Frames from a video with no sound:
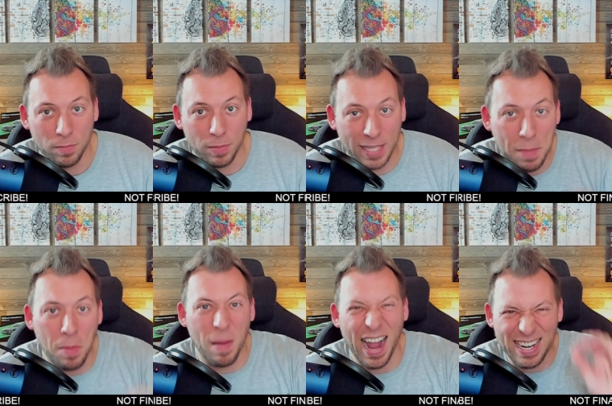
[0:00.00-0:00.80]
But keep
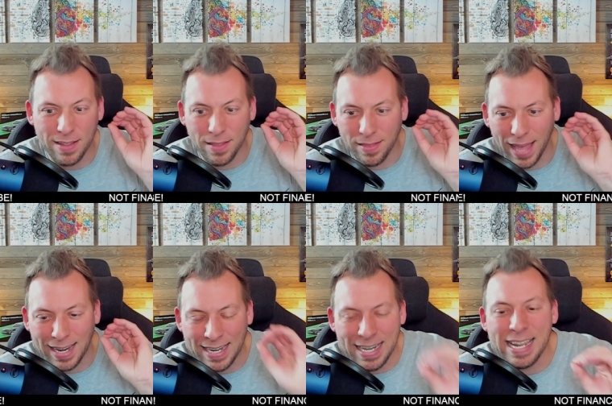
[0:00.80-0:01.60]
in mind,
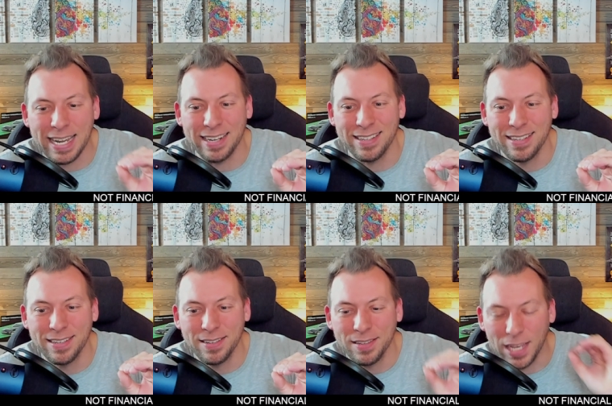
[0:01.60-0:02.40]
that need
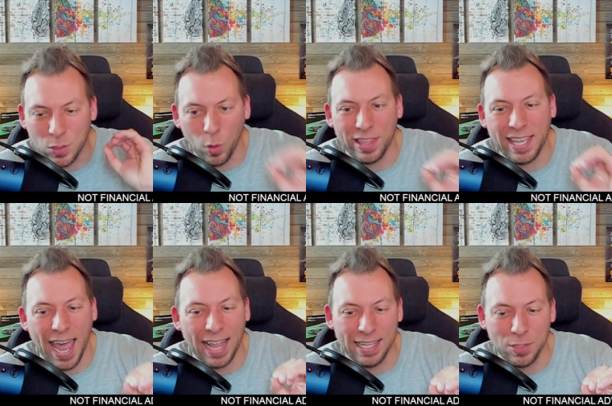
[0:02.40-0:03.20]
is what the
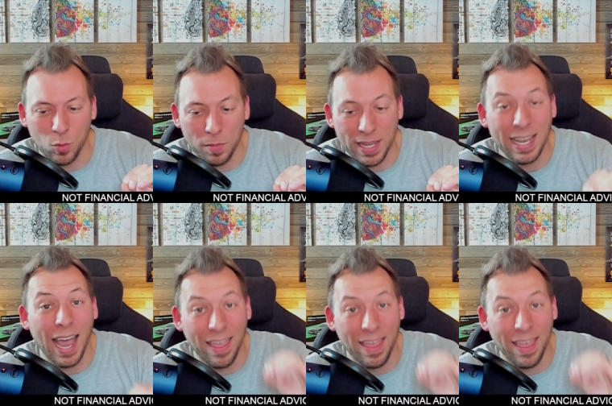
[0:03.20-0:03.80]
catalyst will be.